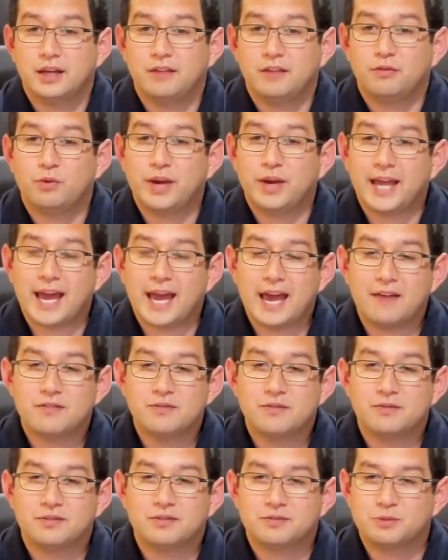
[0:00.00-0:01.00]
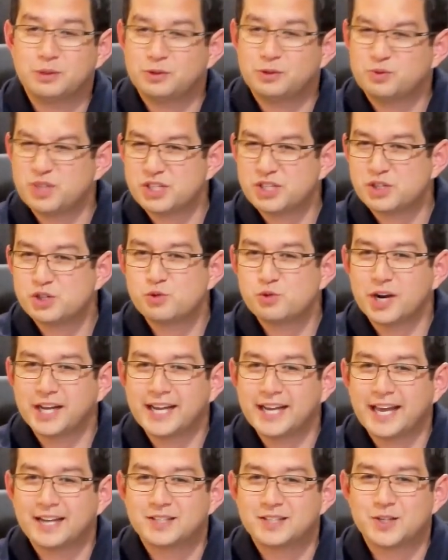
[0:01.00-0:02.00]
if we haven't, we're just
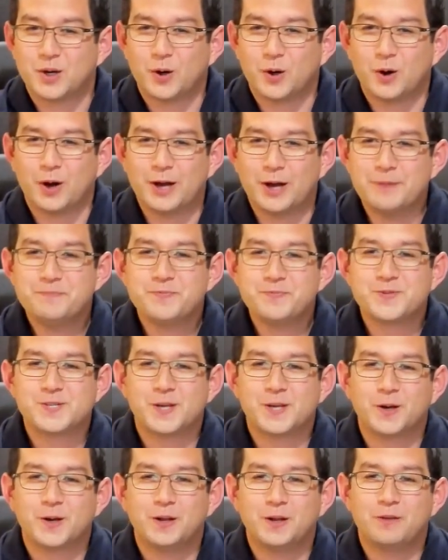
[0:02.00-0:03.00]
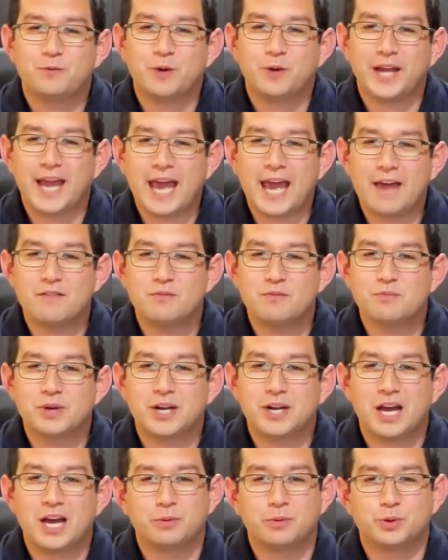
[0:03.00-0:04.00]
running out of time. So if we haven't
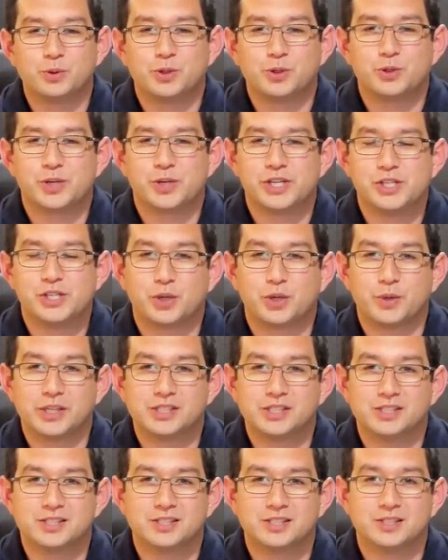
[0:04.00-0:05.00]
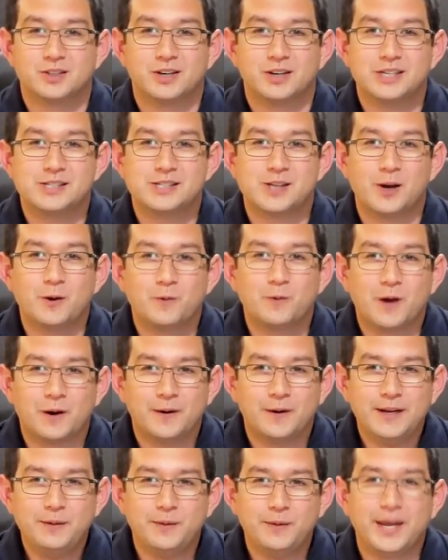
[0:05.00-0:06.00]
been able to address your questions tonight, don't
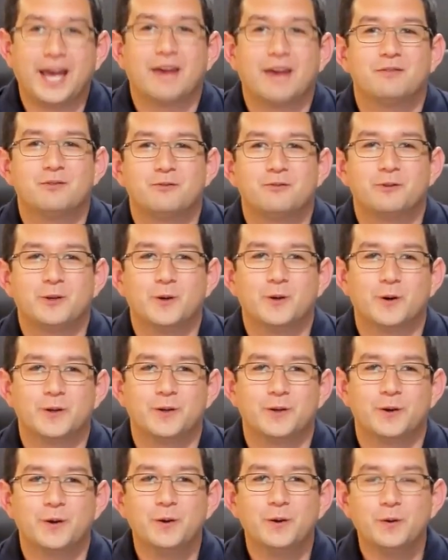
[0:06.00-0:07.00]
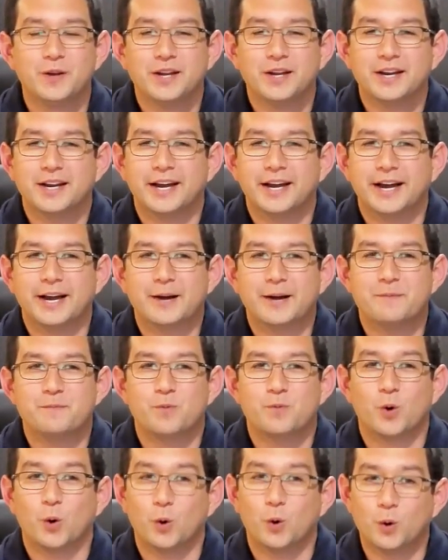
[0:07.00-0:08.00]
worry, we haven't forgotten you.
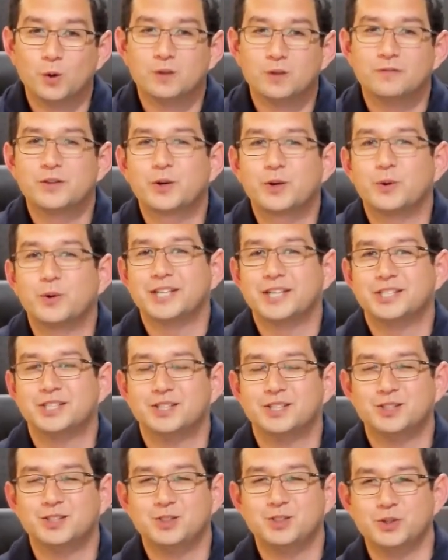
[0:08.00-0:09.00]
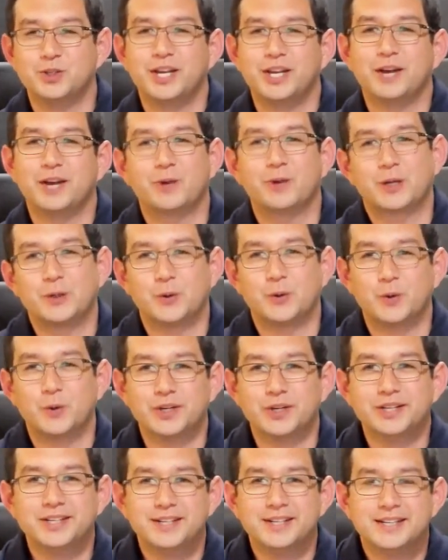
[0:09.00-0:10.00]
All of the questions do get
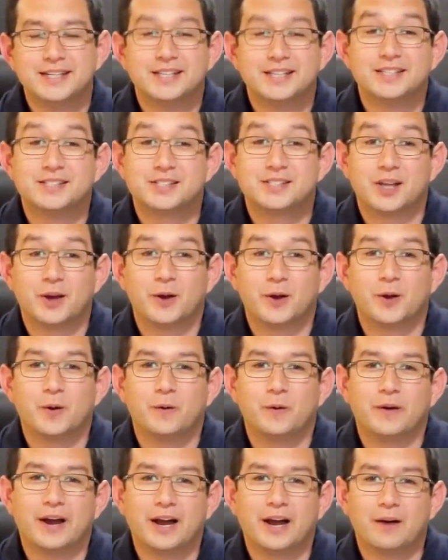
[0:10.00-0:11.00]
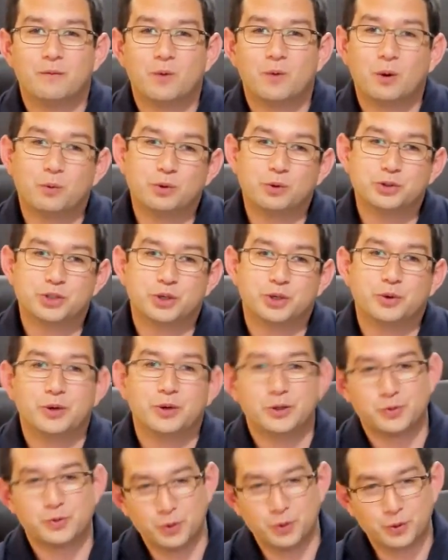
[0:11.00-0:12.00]
recorded. So what we'll do
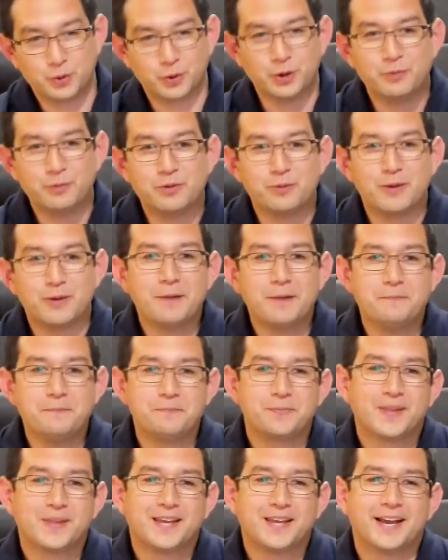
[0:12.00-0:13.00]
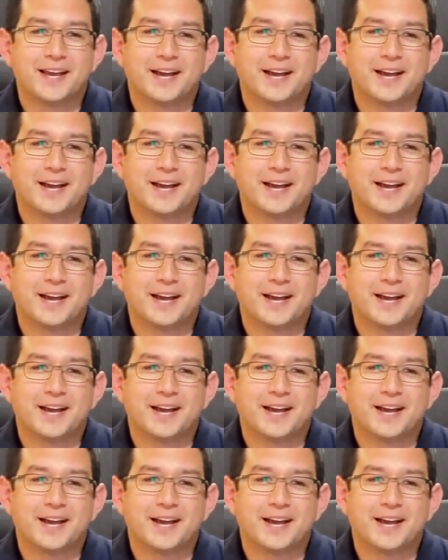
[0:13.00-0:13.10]
is we'll group them up